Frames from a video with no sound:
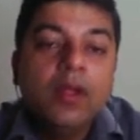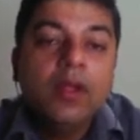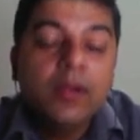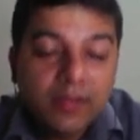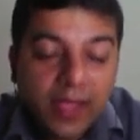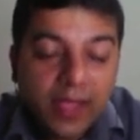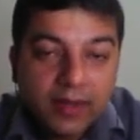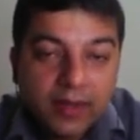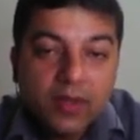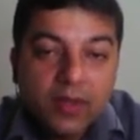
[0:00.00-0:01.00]

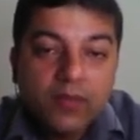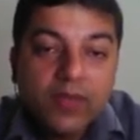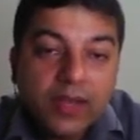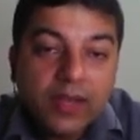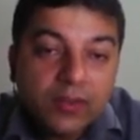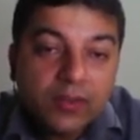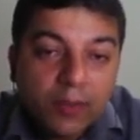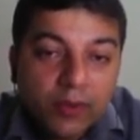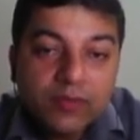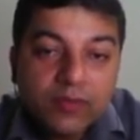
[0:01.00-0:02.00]
design, we get a
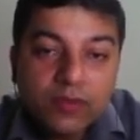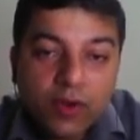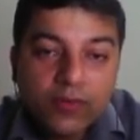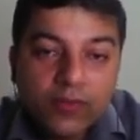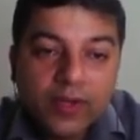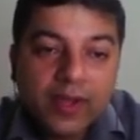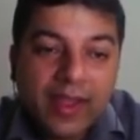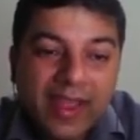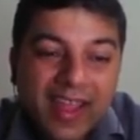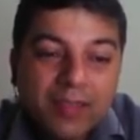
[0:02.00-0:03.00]
responsive software
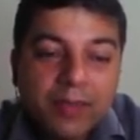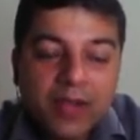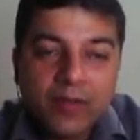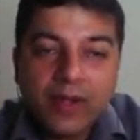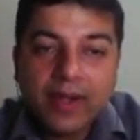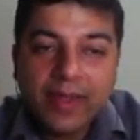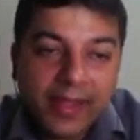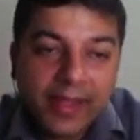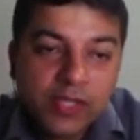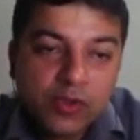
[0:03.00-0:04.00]
as per our actual